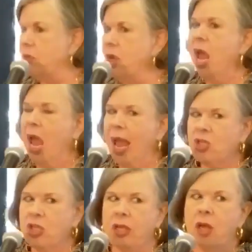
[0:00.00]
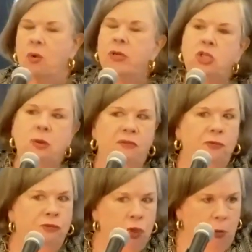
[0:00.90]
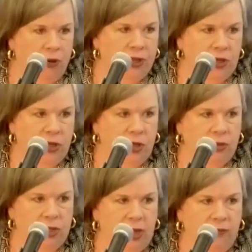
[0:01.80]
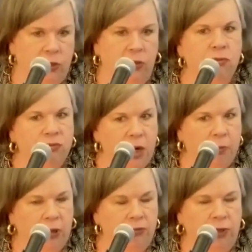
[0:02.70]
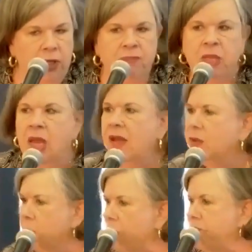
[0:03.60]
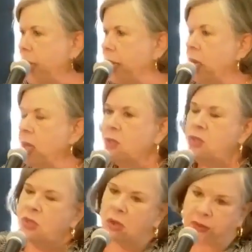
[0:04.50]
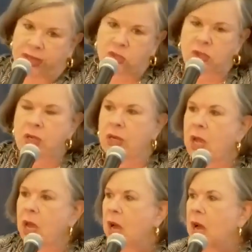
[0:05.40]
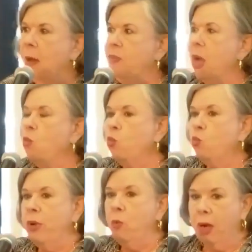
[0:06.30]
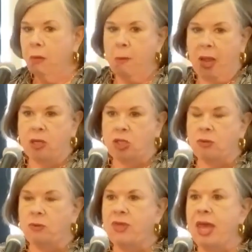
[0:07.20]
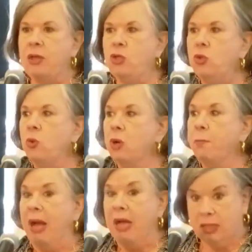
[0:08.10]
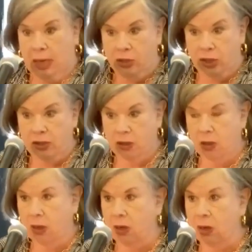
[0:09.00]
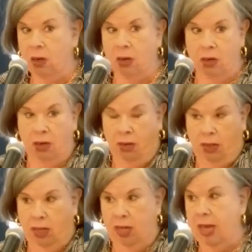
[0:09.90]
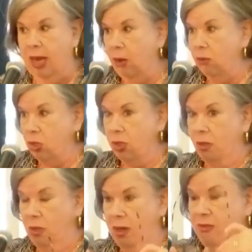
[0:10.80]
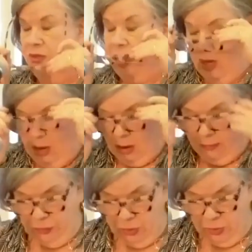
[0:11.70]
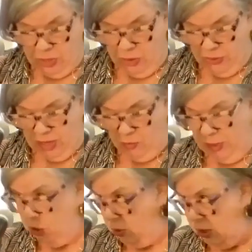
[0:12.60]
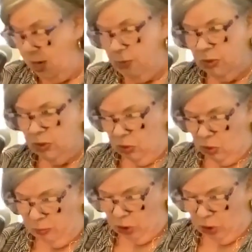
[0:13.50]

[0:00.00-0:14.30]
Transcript: afternoon. Actually, we do have a few more things to do this afternoon, very briefly, and they're all fun. So that's good. We want to remind you that your box lunches are out in the near the resource tables, so